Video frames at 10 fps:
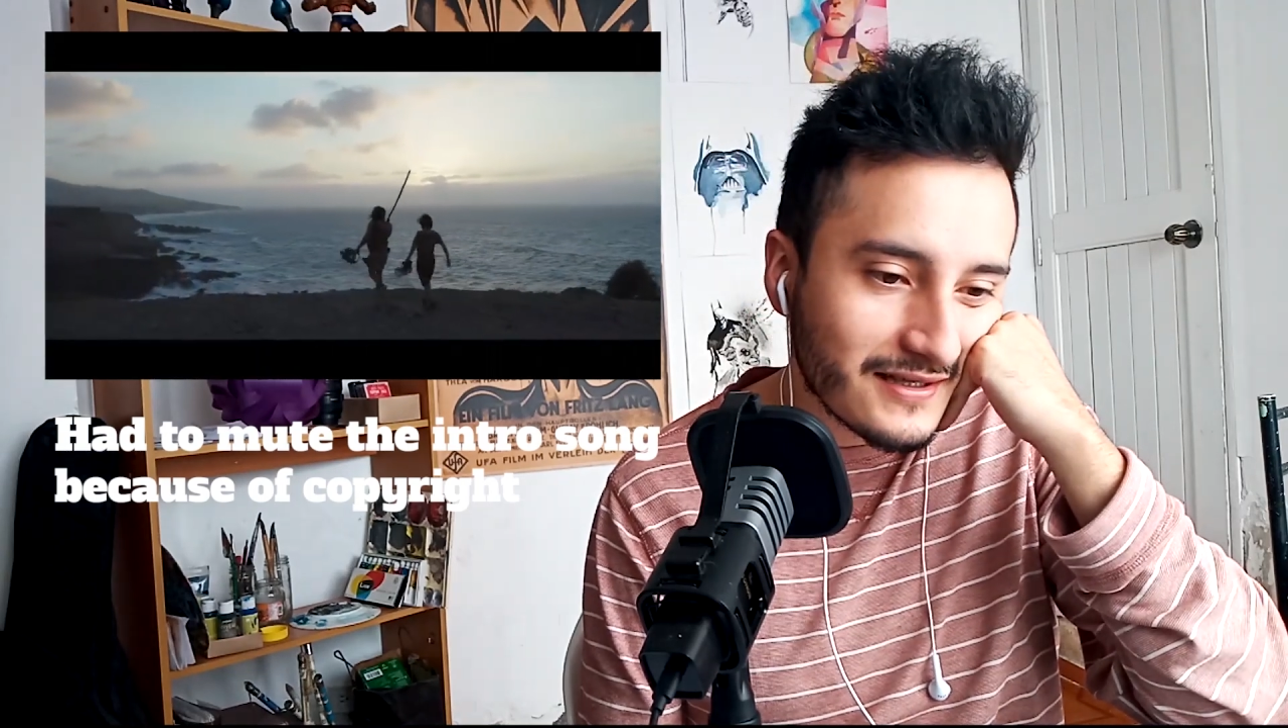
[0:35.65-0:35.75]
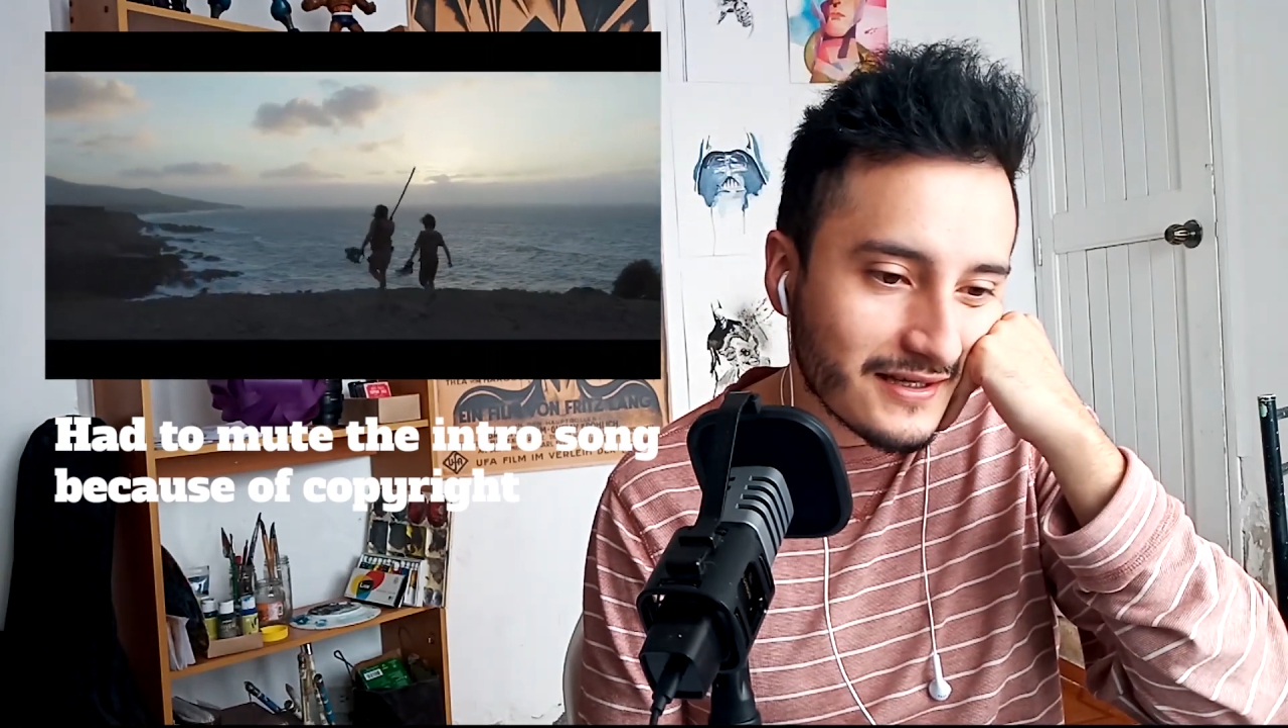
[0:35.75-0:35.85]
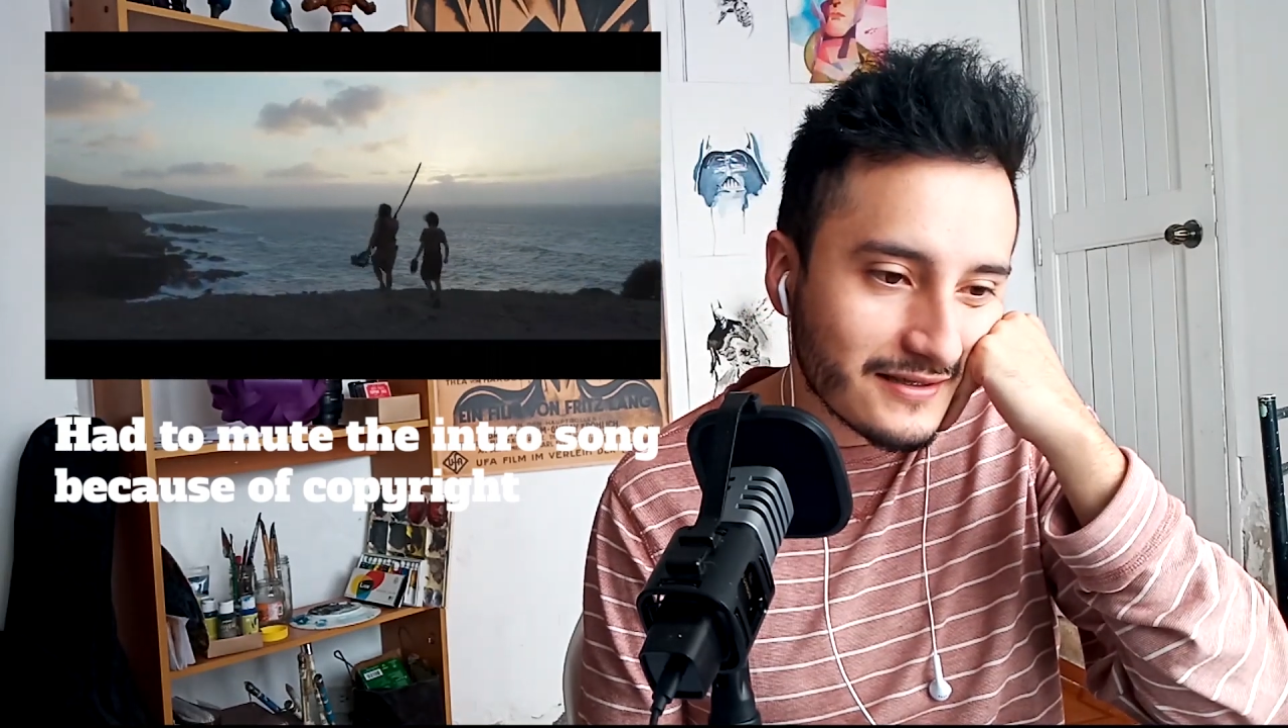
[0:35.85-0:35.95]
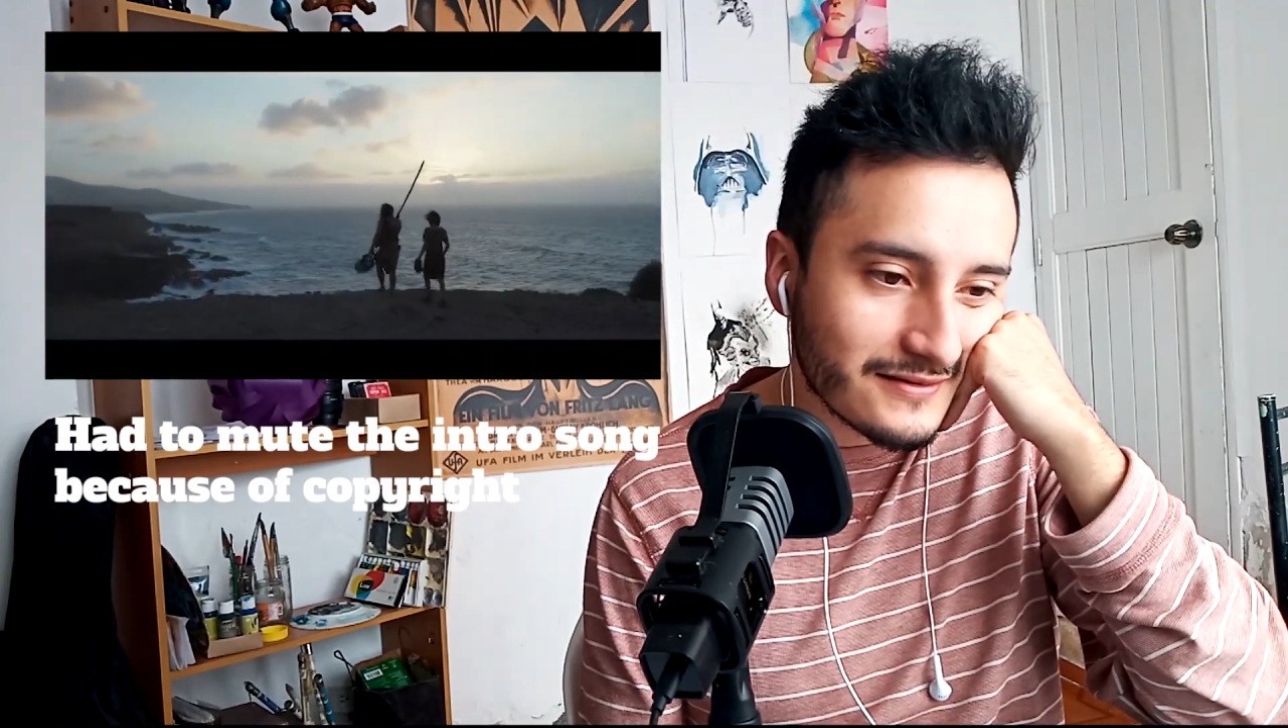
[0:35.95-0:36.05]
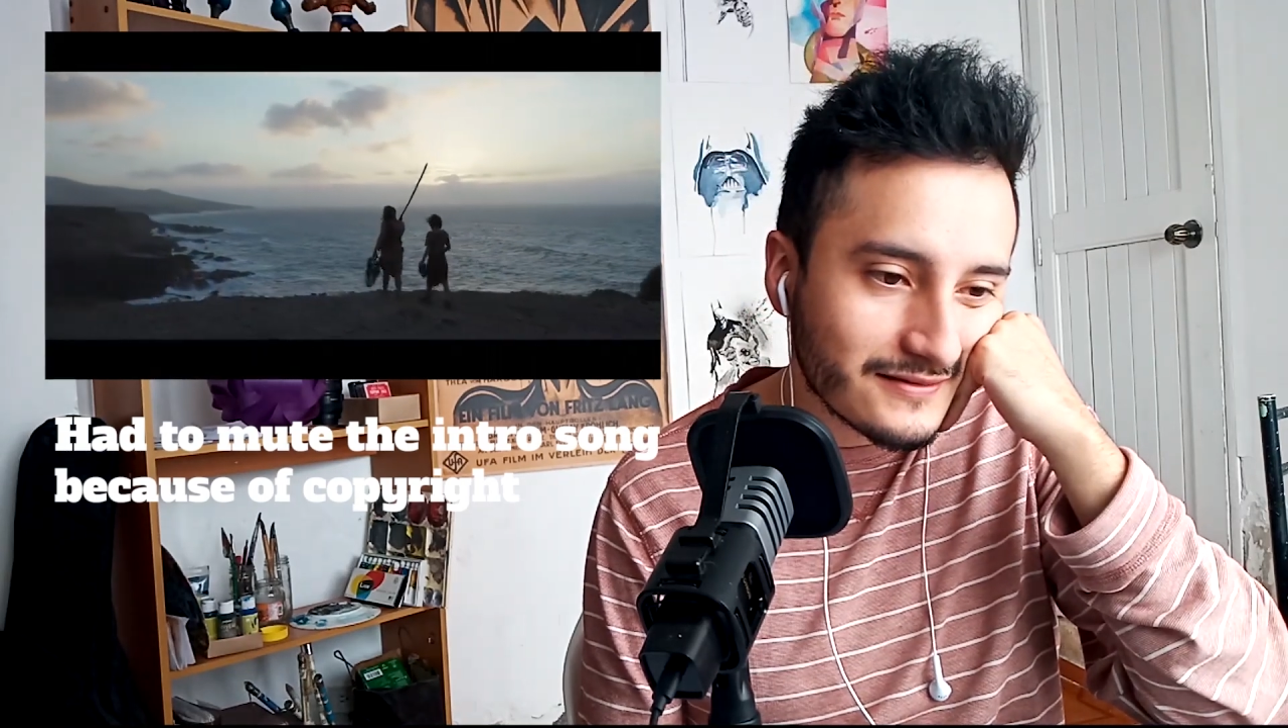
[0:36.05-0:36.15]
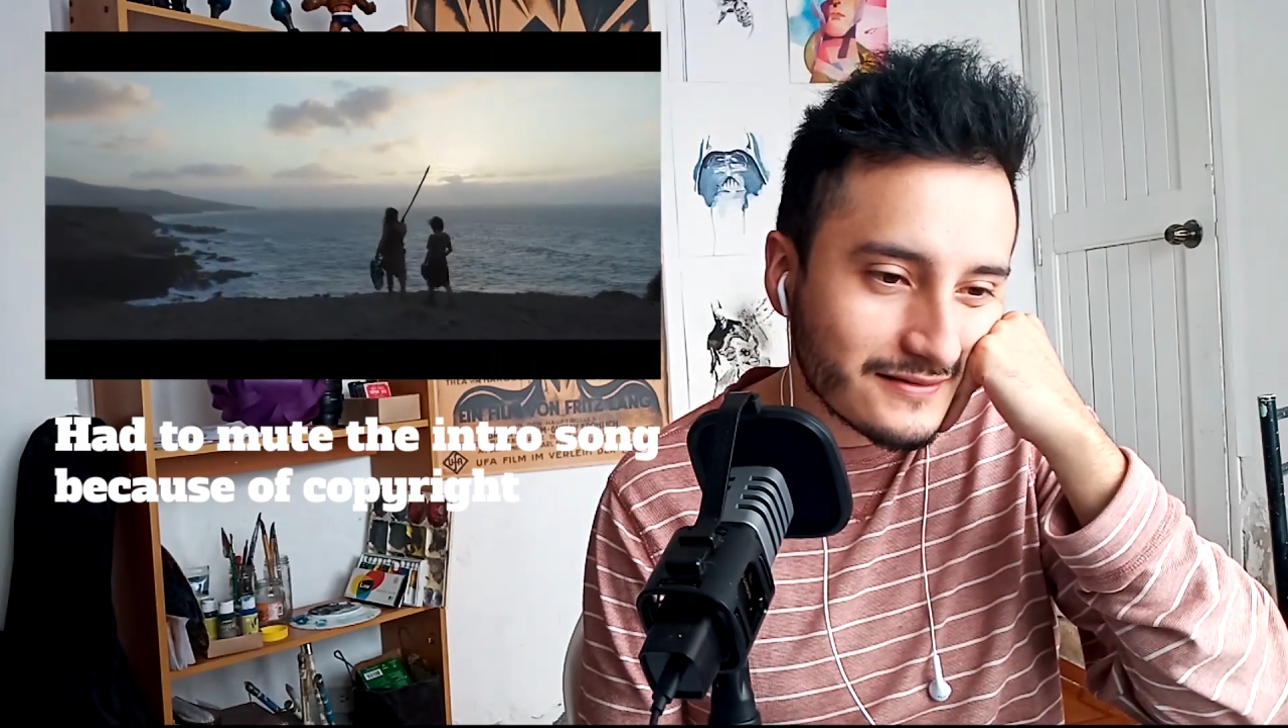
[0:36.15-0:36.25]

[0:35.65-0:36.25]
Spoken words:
like,